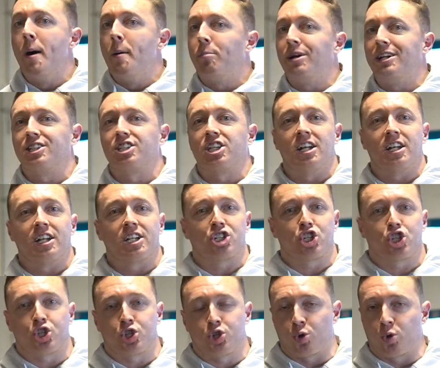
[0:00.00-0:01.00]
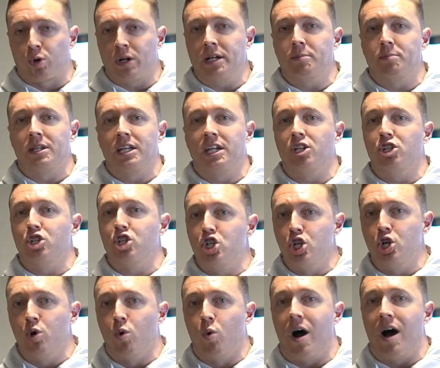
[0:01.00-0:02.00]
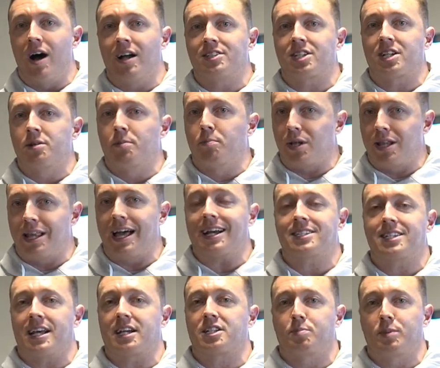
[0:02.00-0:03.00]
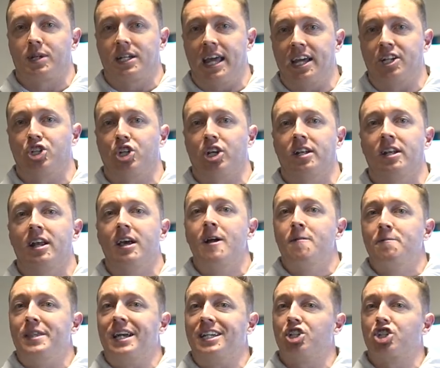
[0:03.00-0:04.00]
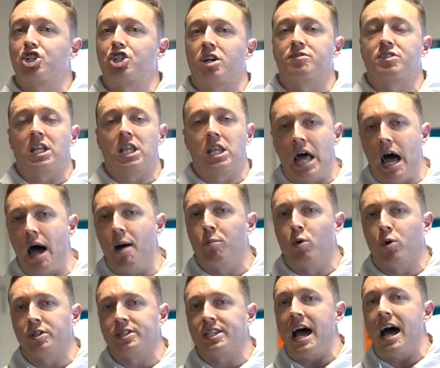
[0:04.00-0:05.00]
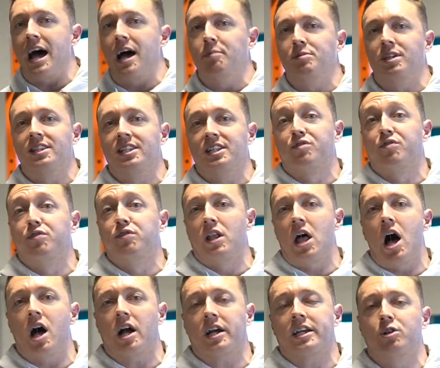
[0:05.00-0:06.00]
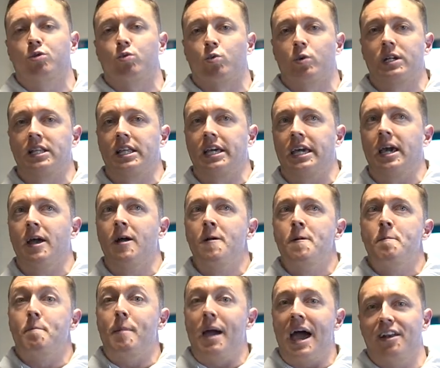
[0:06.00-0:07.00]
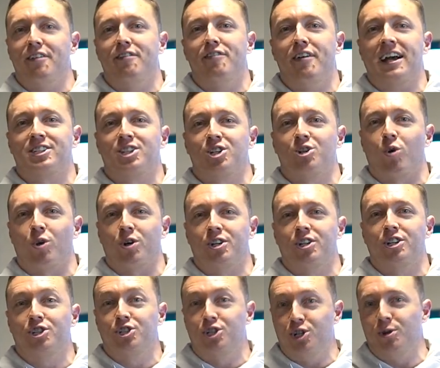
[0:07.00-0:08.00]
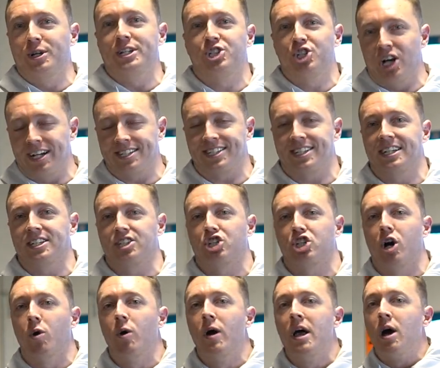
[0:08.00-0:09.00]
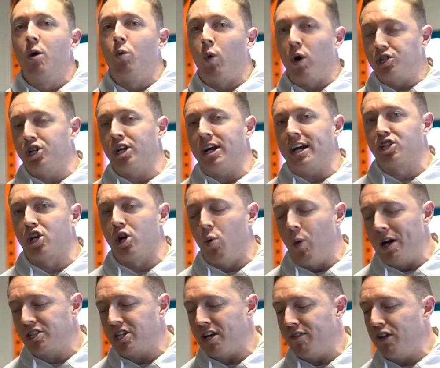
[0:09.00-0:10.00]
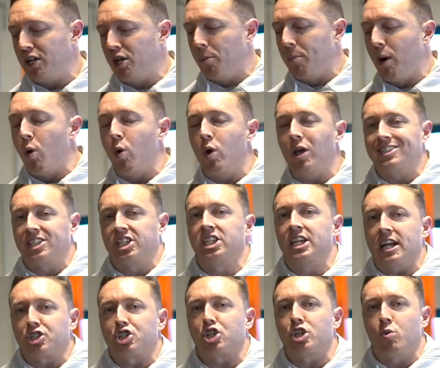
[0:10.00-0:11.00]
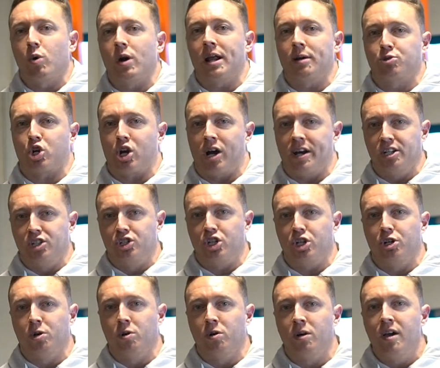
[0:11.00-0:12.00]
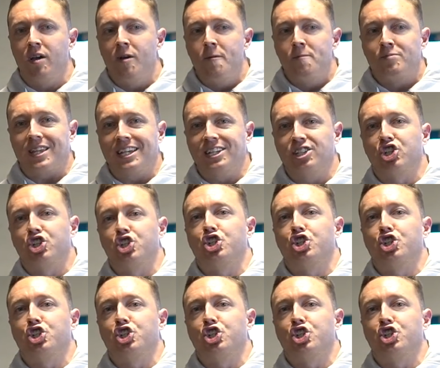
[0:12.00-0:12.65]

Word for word: but it's an extremely nuanced, complex explanation that deserves a lot more time than this vlog can really manifest in order to do it justice. So I want you guys to go watch that video, but essentially what I'm trying to do is,